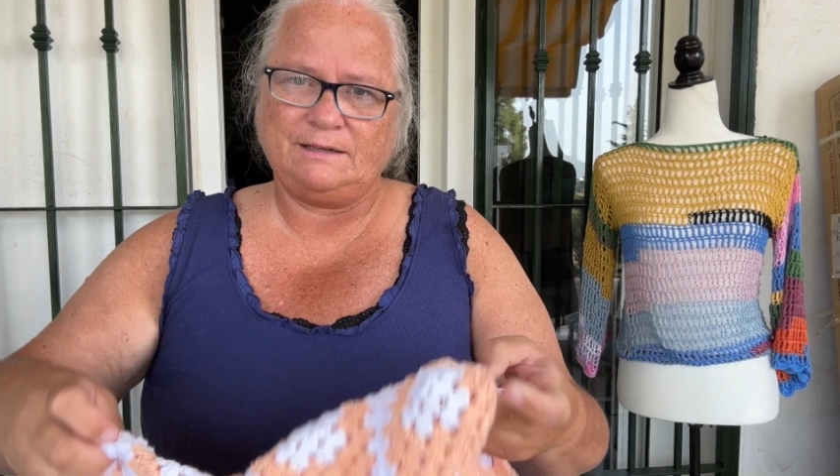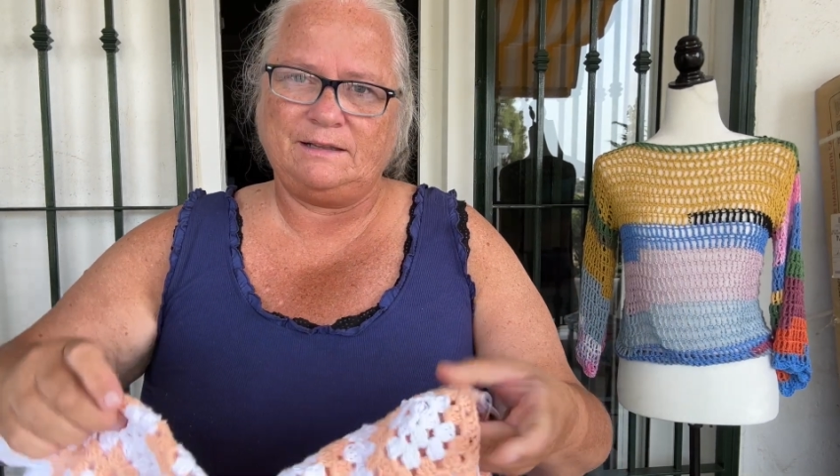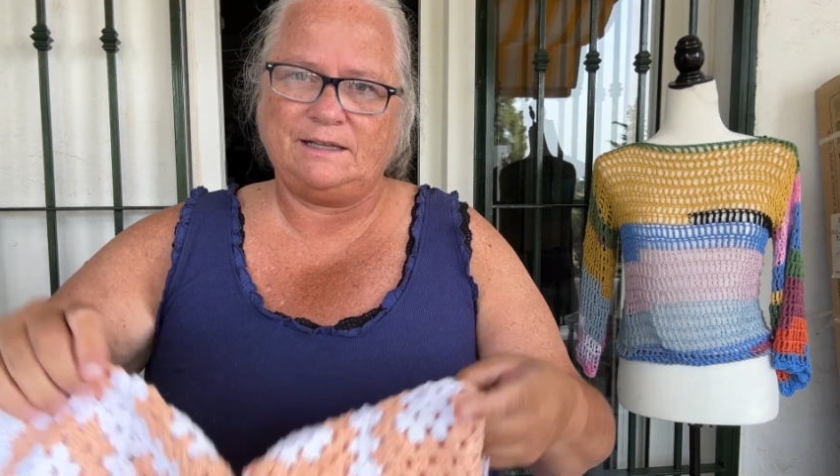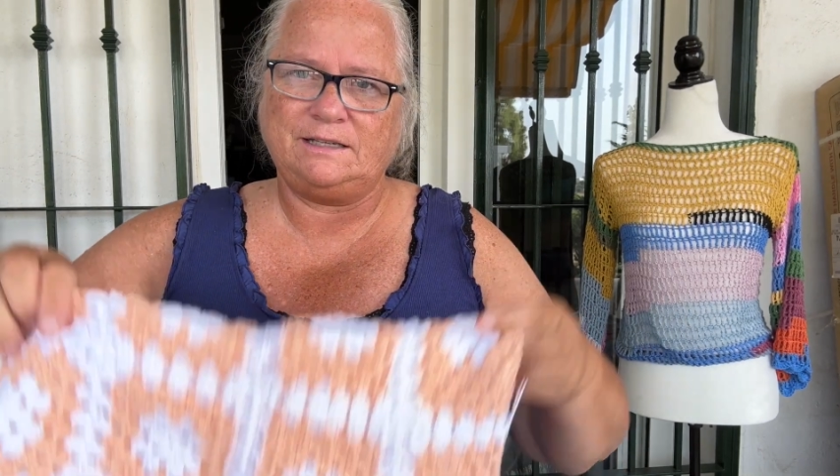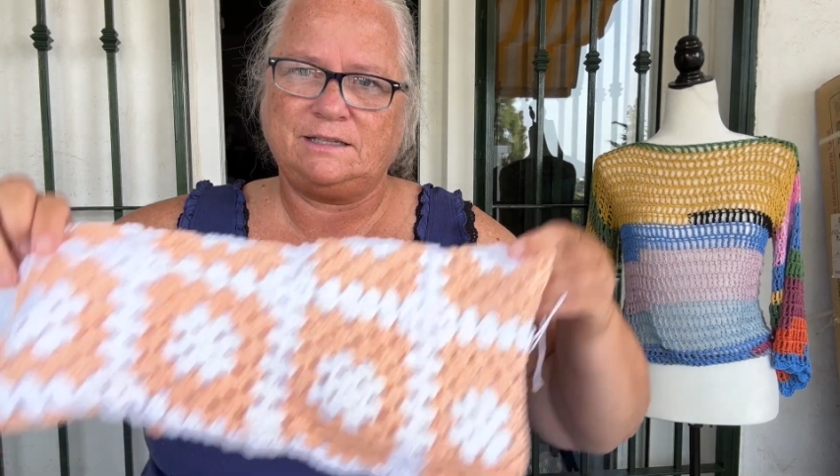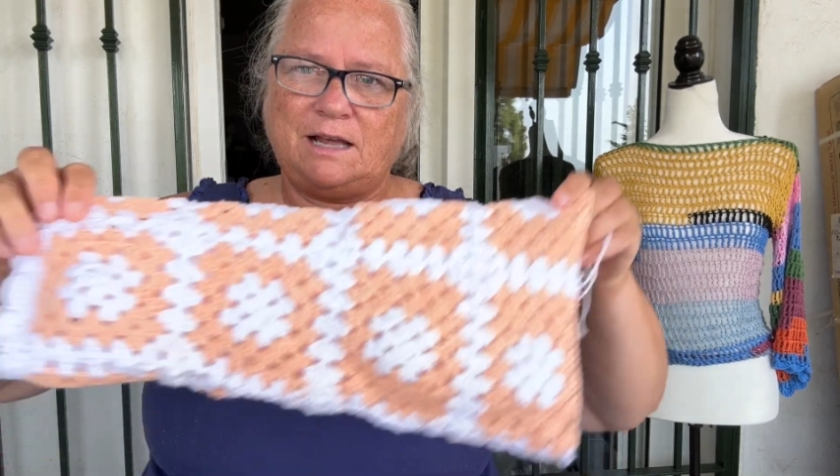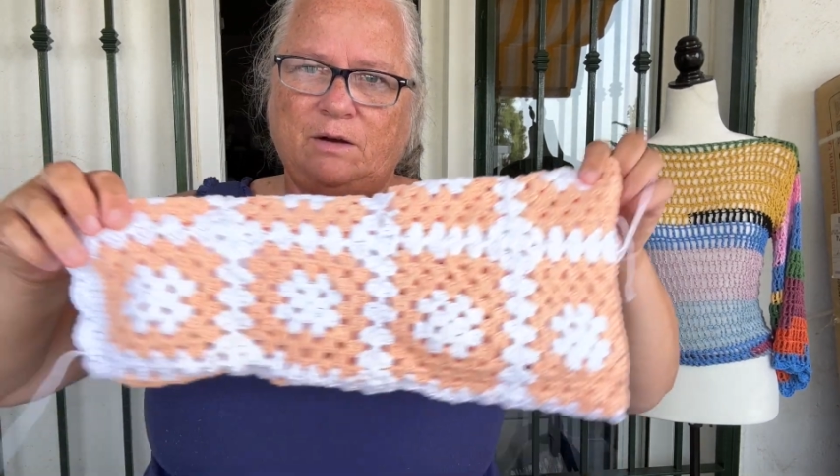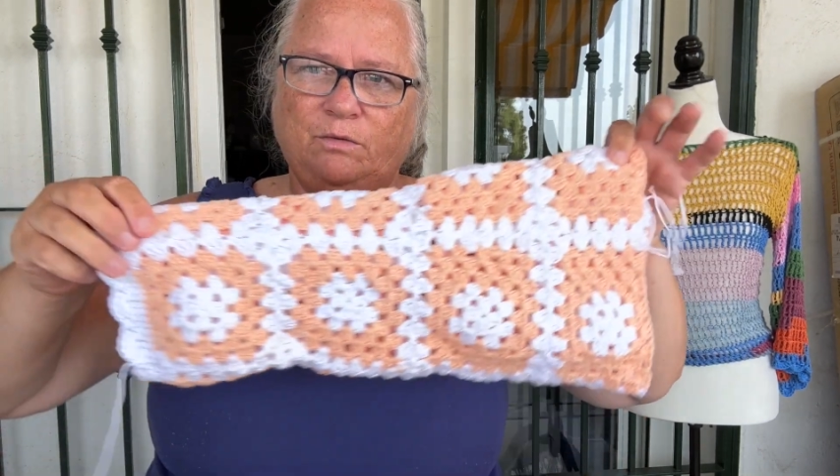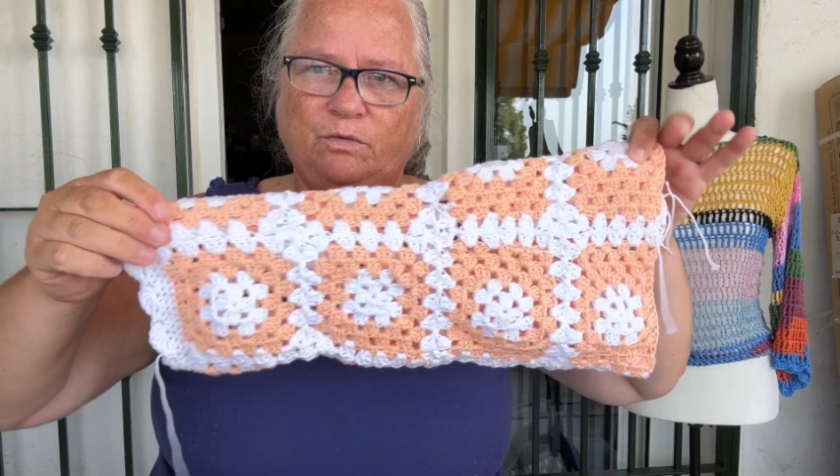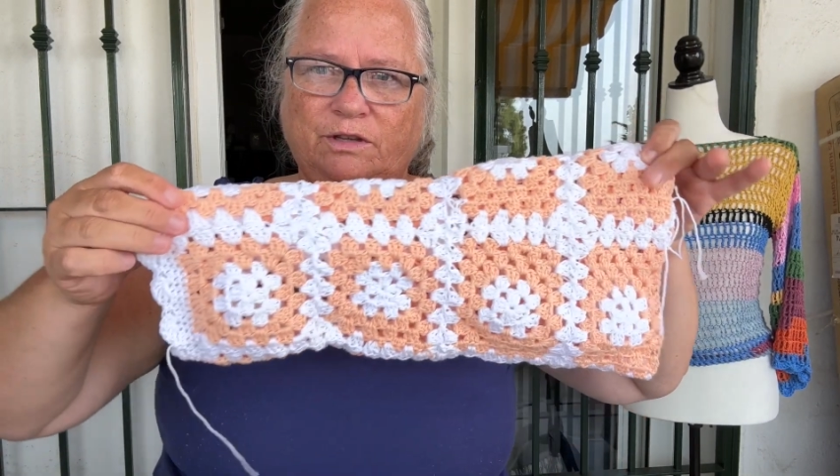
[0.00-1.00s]
this is
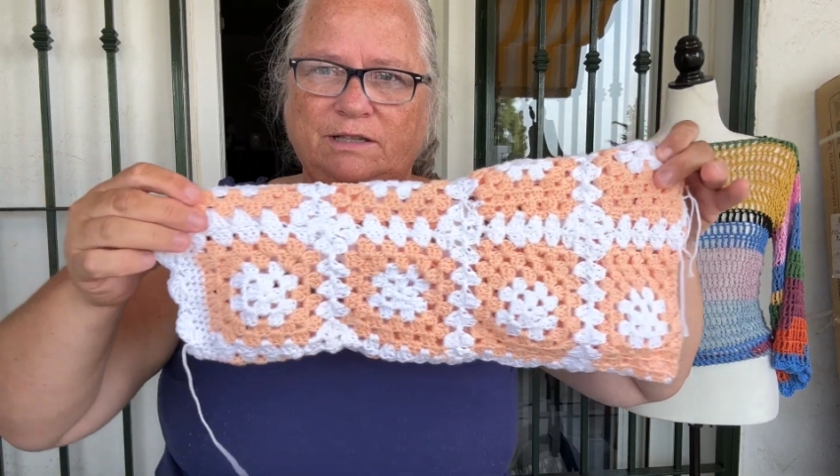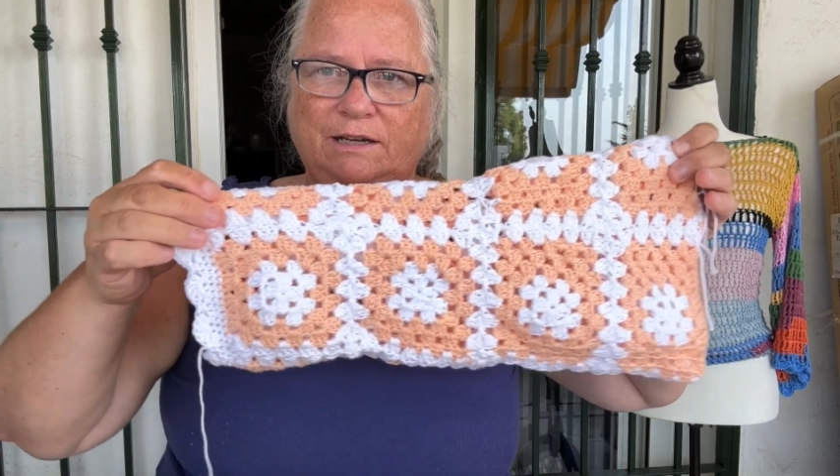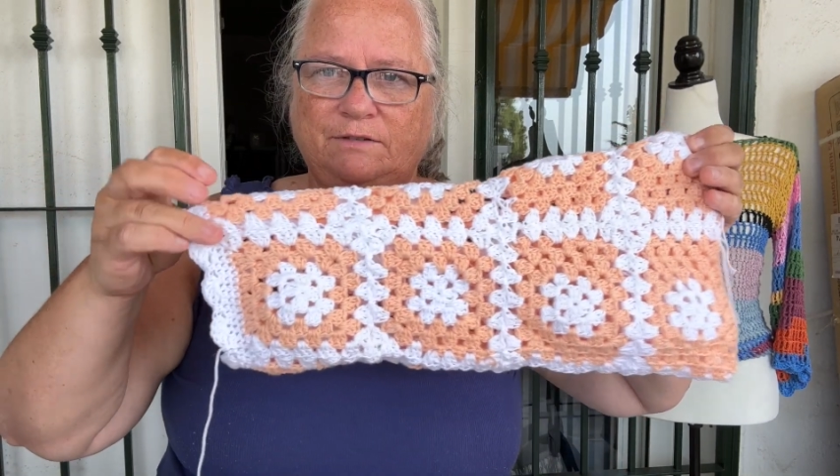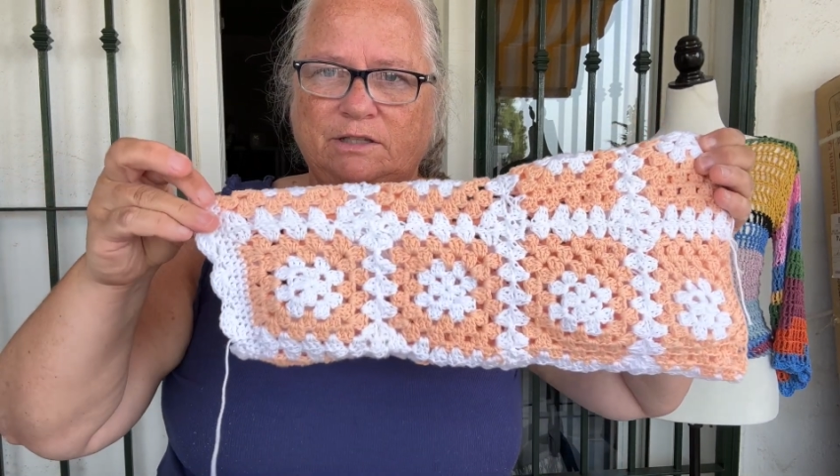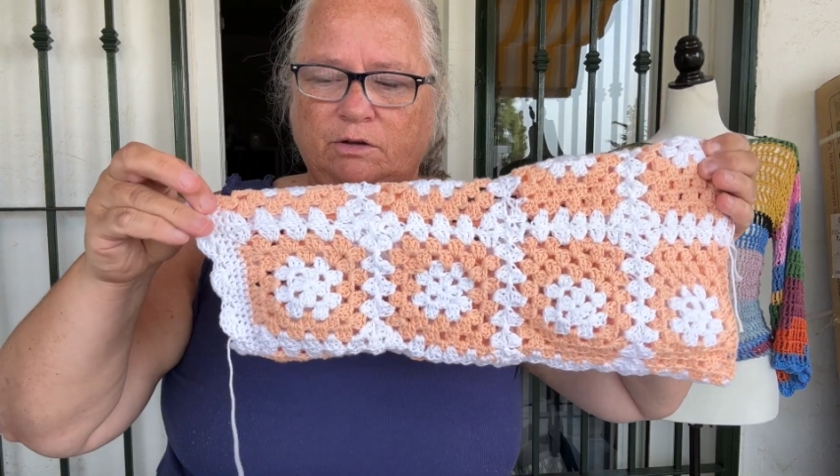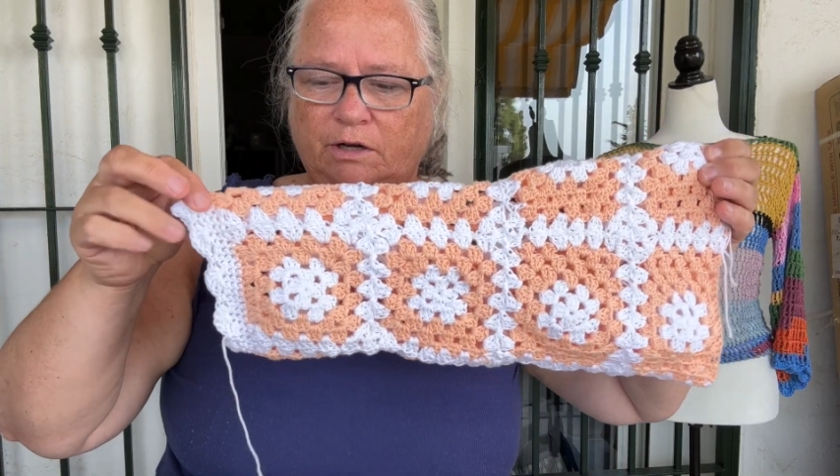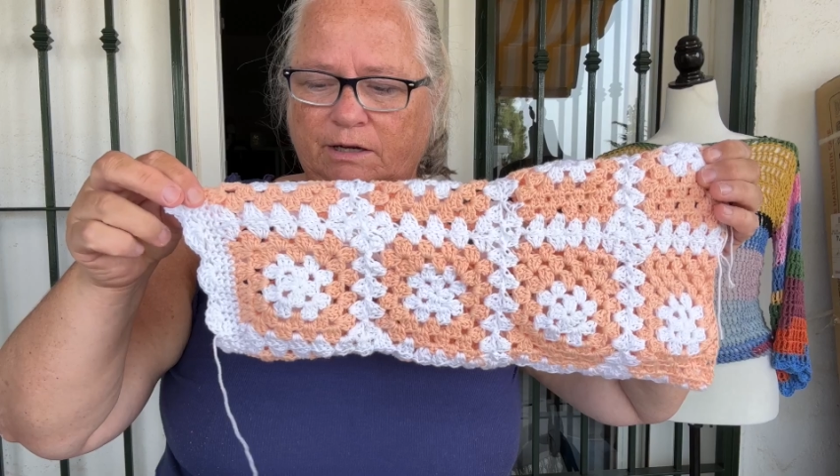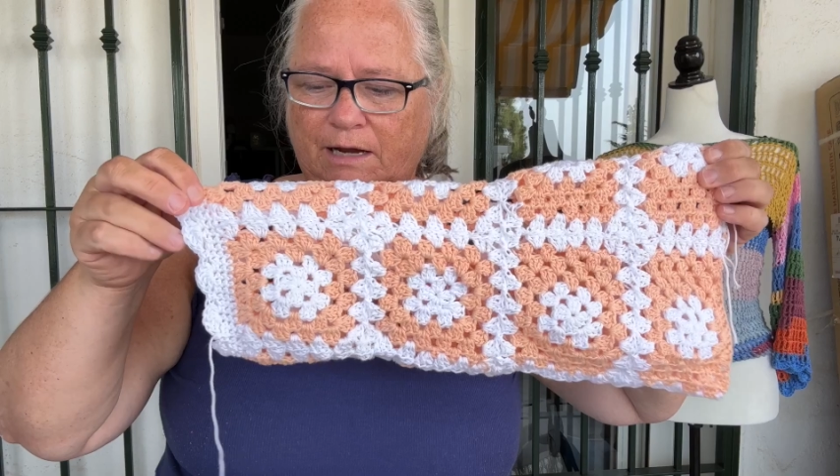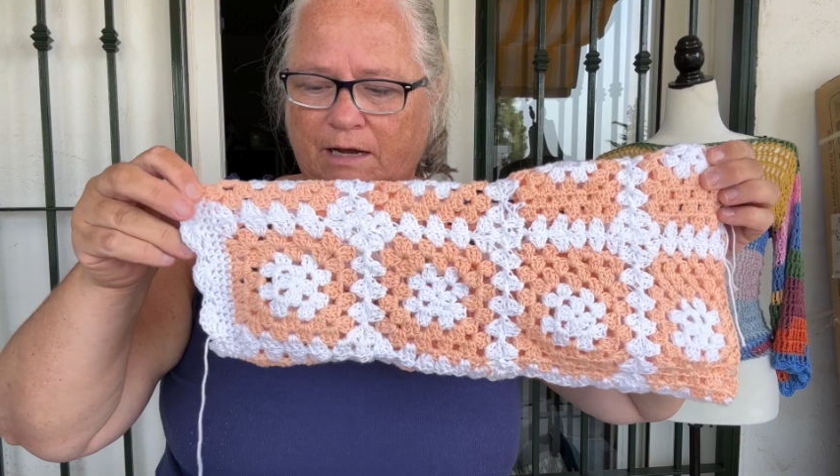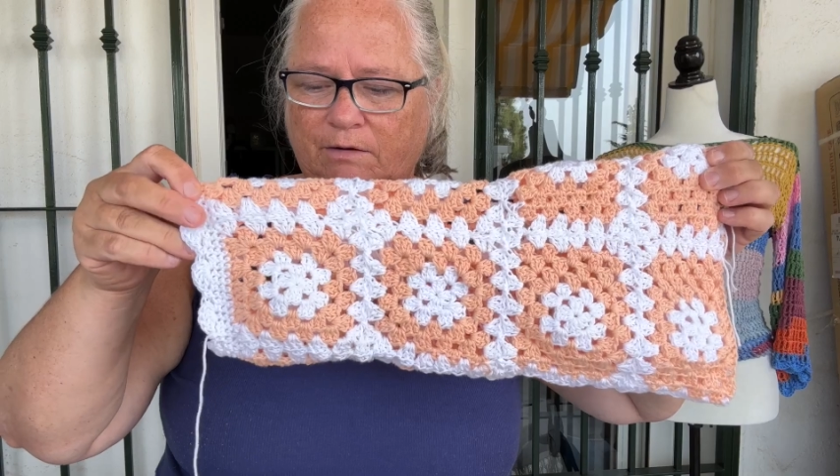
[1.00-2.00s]
how the sleeve is looking
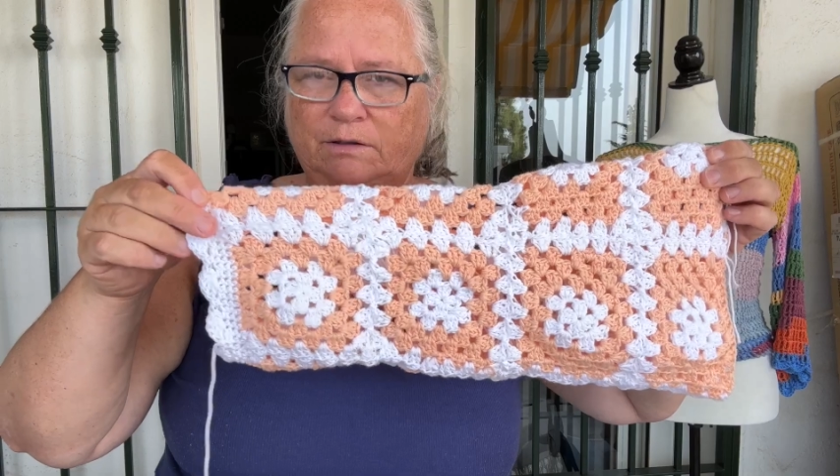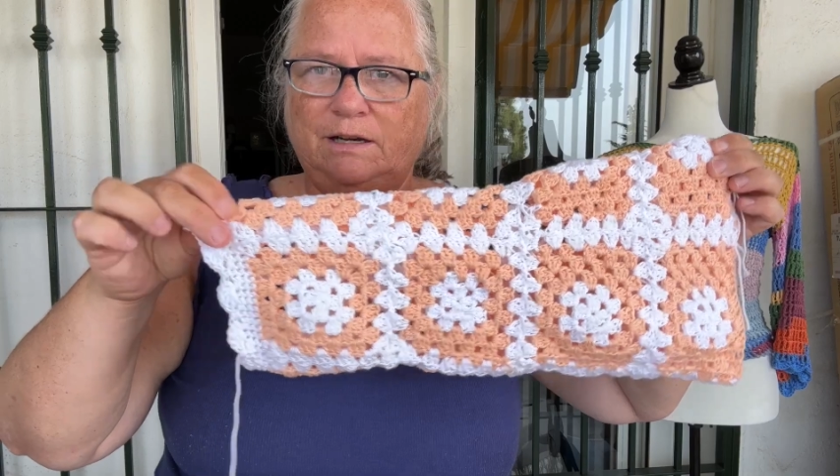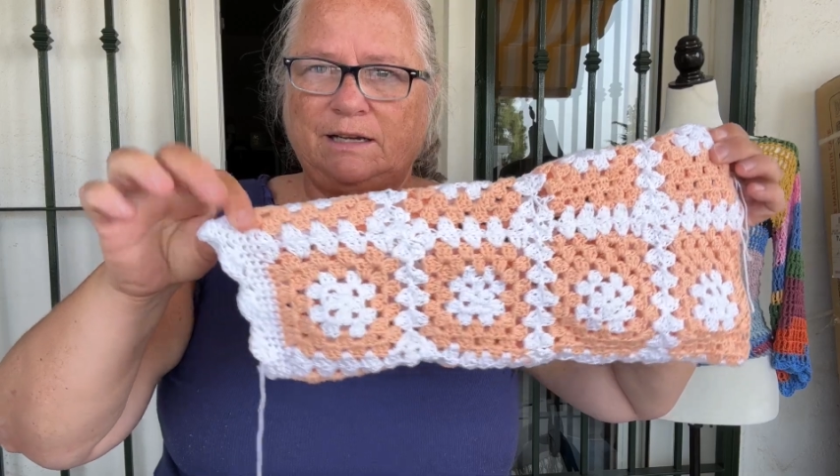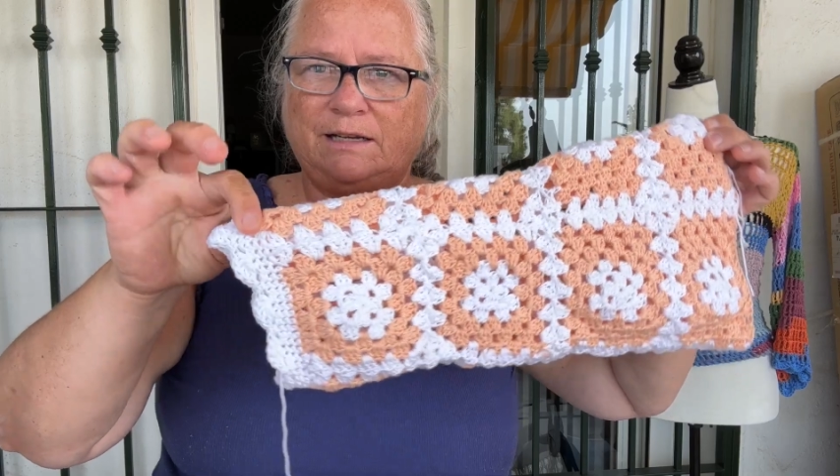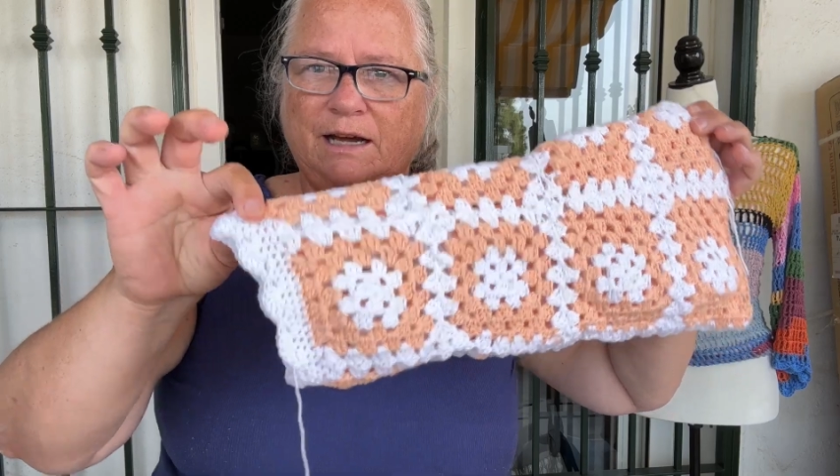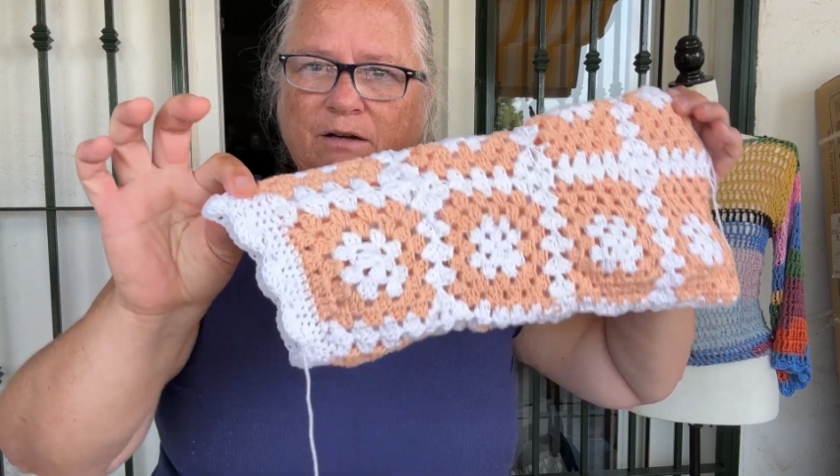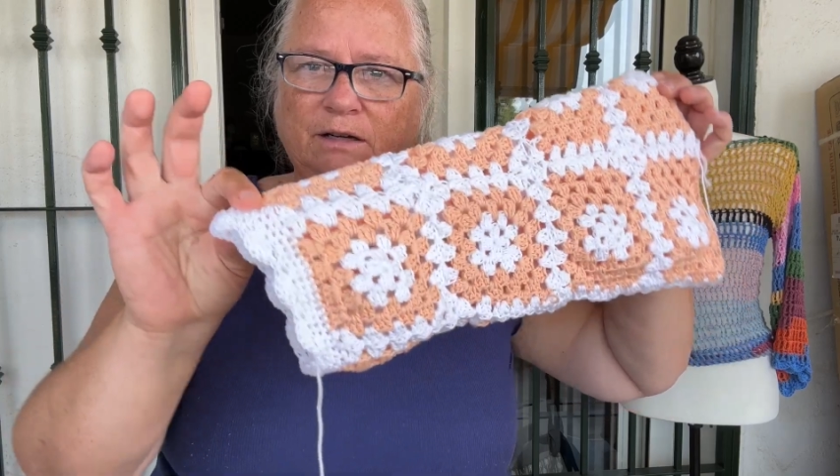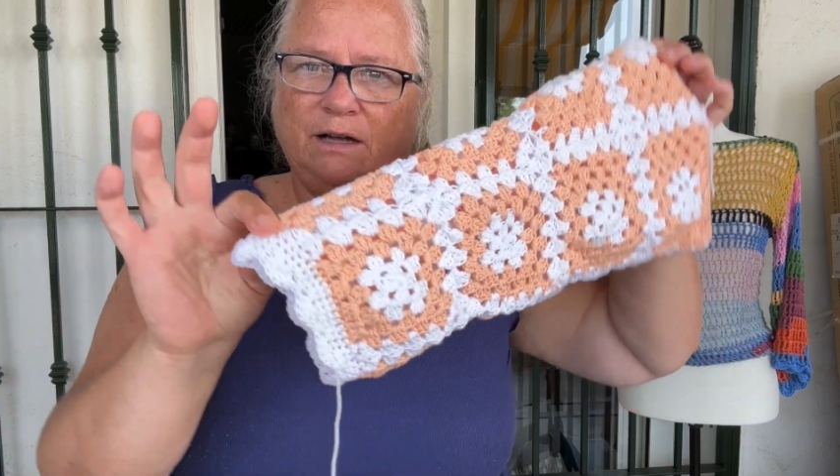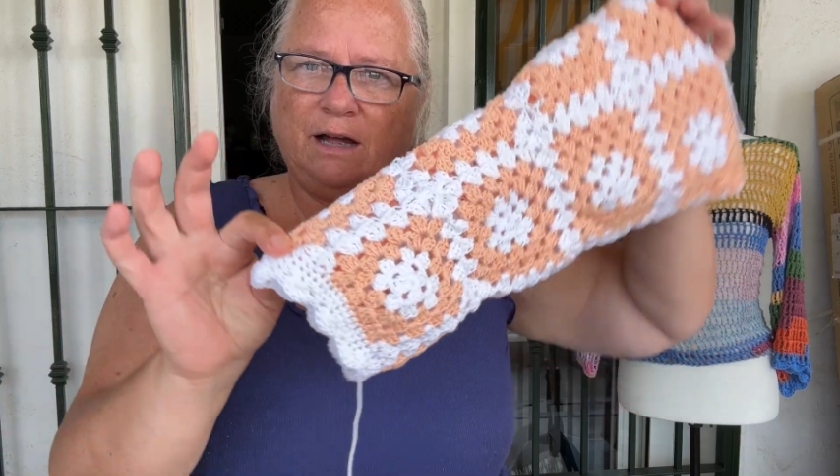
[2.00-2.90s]
like now.